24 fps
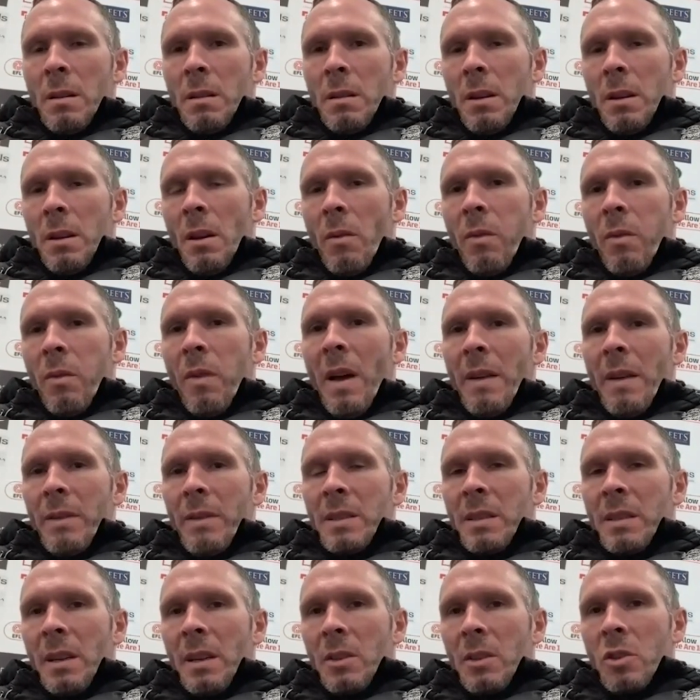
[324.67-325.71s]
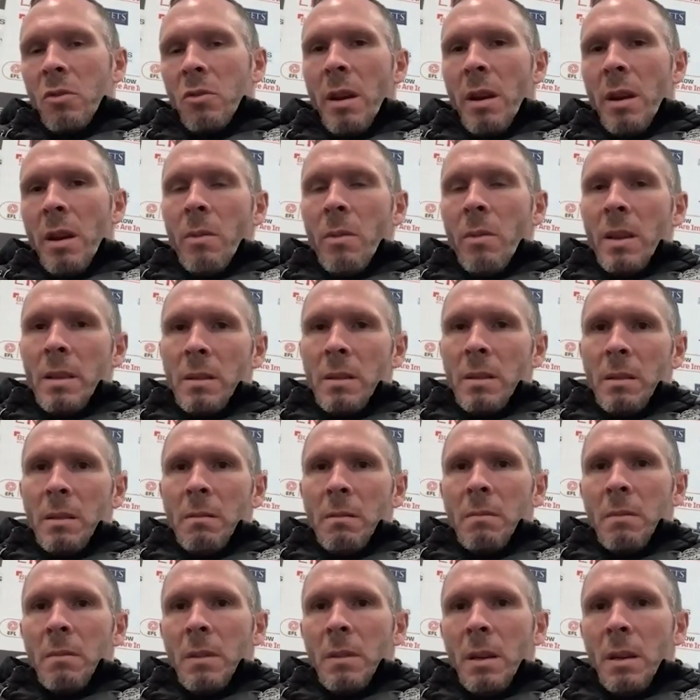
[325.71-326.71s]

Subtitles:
You know, 5 or 6 straight wins in